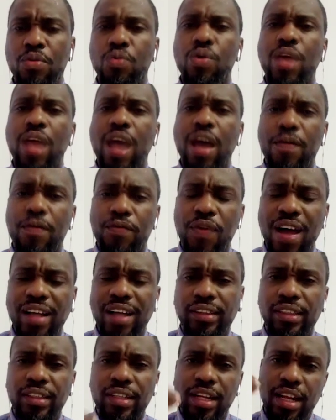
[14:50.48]
We are
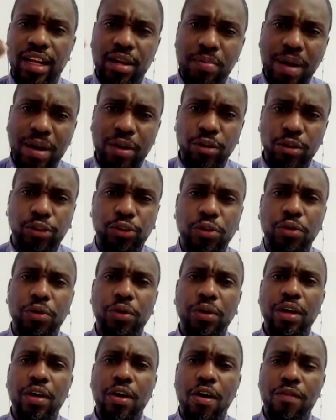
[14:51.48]
fascinated by the
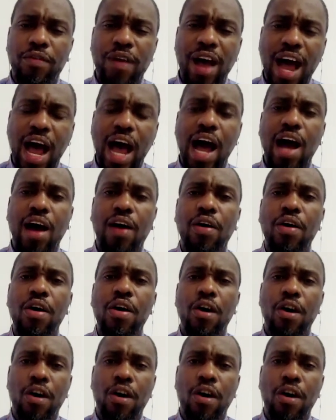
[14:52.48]
story of how